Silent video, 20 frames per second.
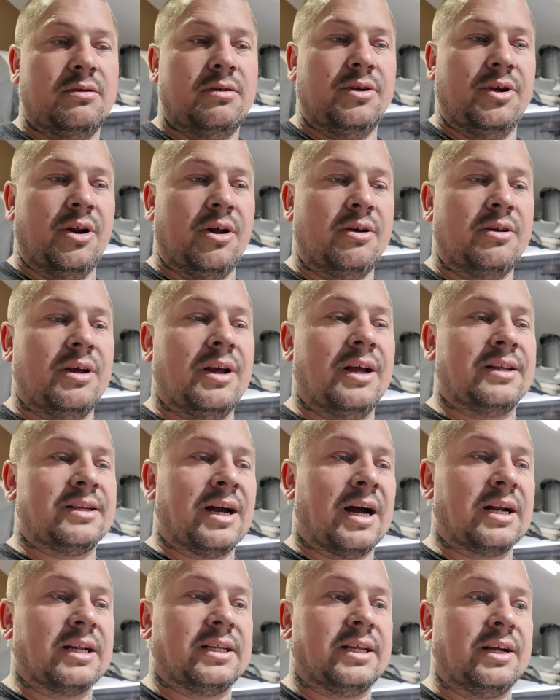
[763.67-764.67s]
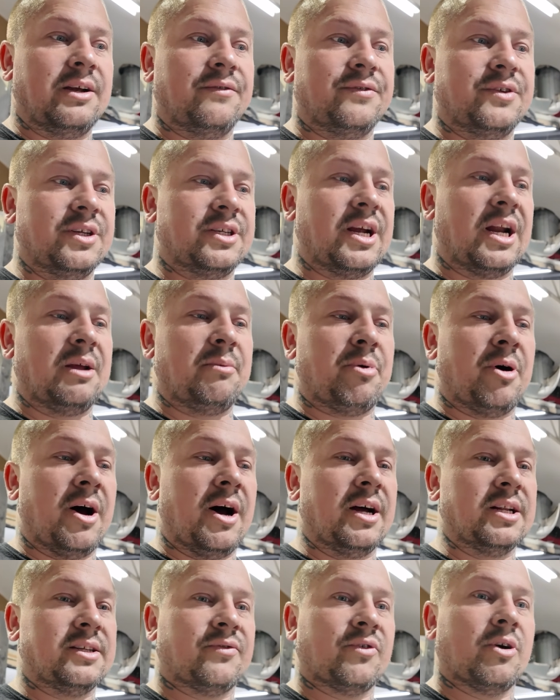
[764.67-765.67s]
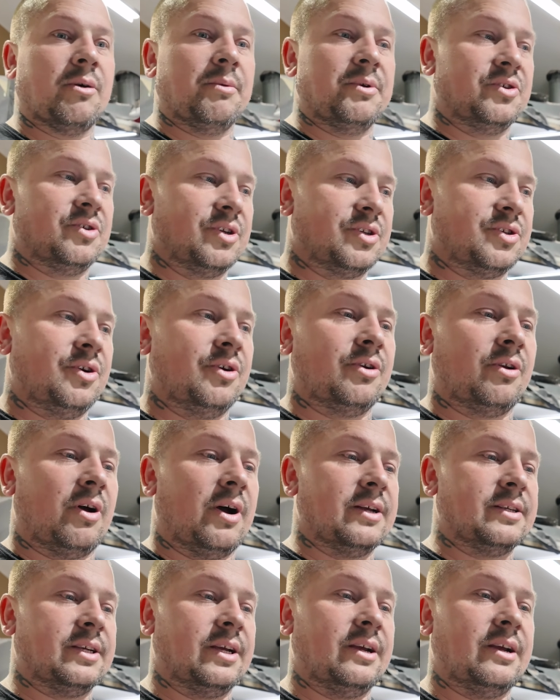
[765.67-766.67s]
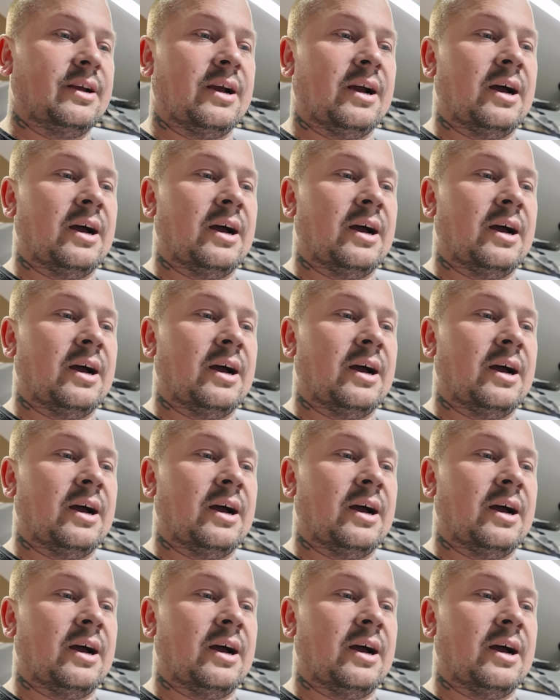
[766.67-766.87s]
You know, it's harder thing of just getting parts for it and just utilizing